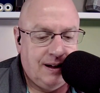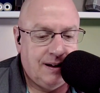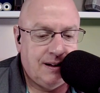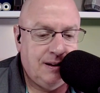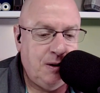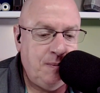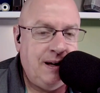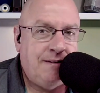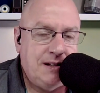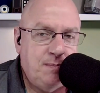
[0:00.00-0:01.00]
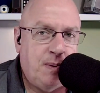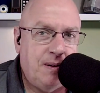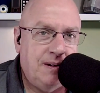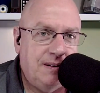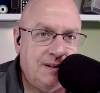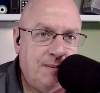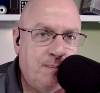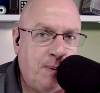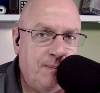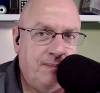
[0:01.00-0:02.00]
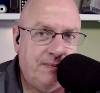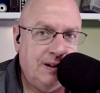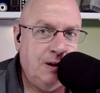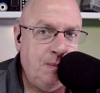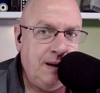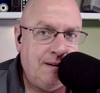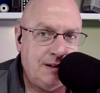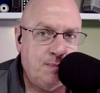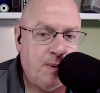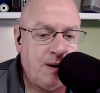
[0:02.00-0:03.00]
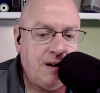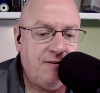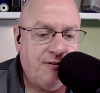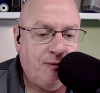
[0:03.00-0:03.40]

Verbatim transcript: Luminaries. Yeah, help. Bur- help. Bur- Luminary's burn in